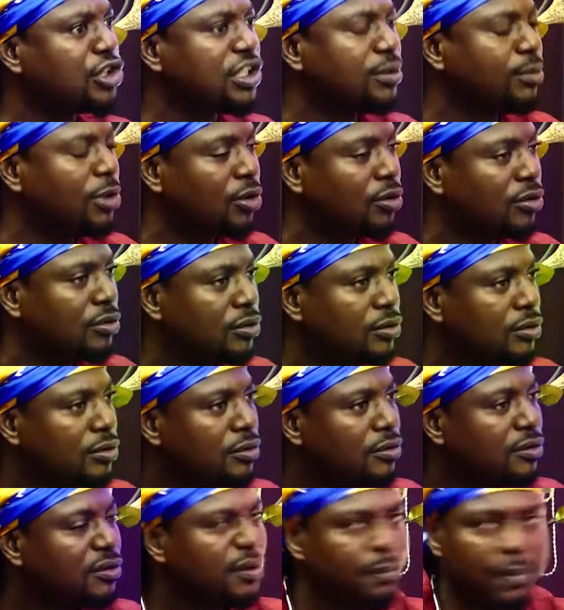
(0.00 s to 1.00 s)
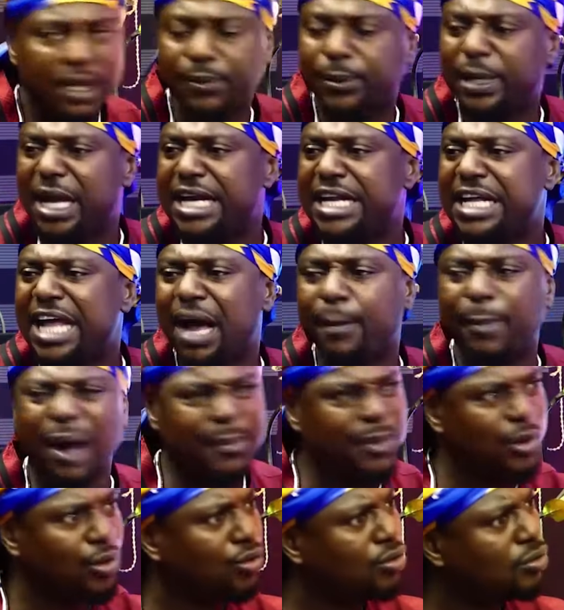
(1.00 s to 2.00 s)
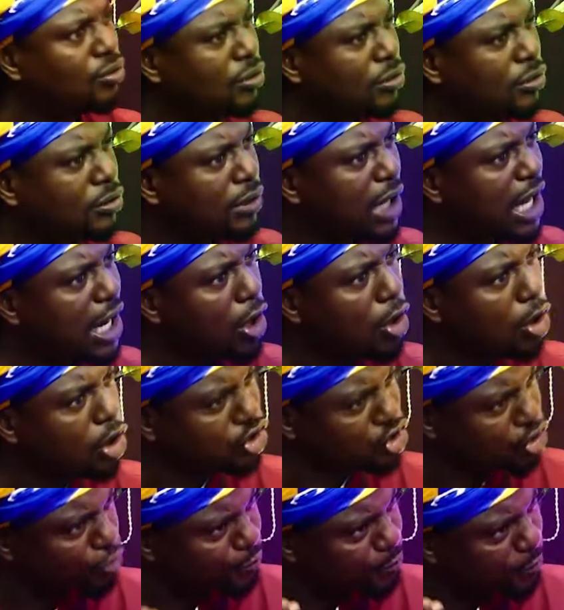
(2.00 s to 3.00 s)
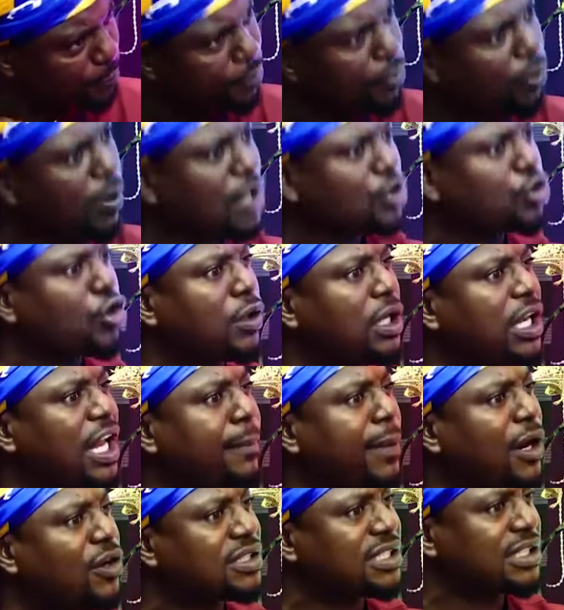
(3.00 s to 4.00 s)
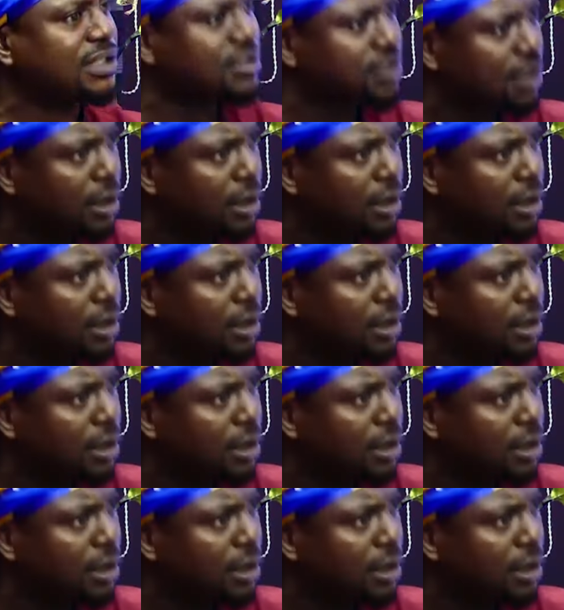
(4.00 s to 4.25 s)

me no but she ni aba me hu a lot of people were talking about it